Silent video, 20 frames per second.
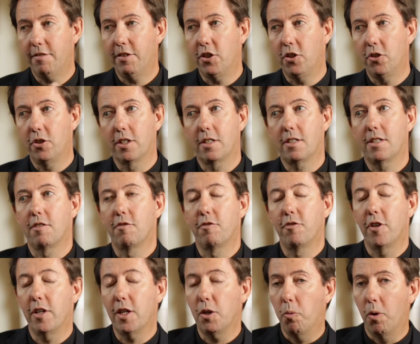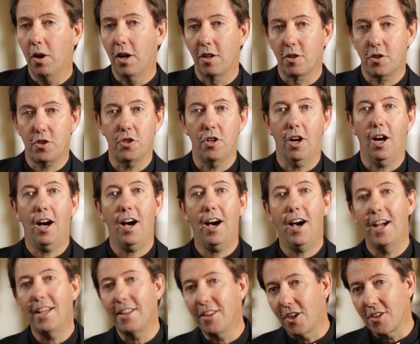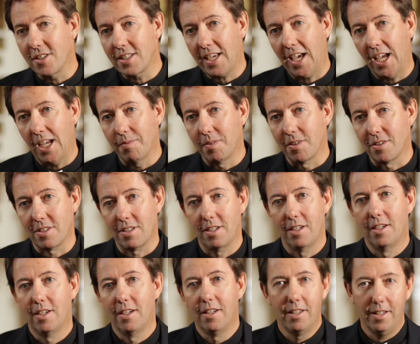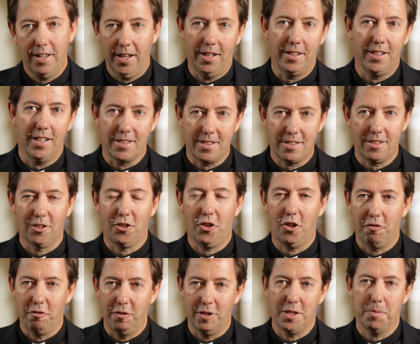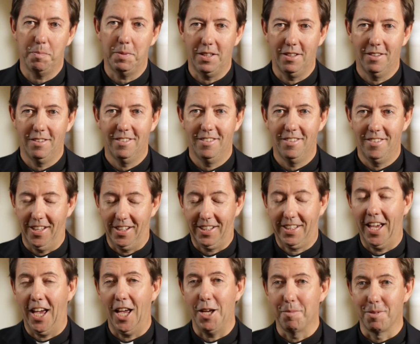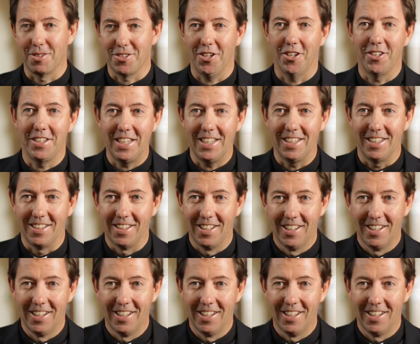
Unit did very well to hide those cables and yet still convince me that cables are needed.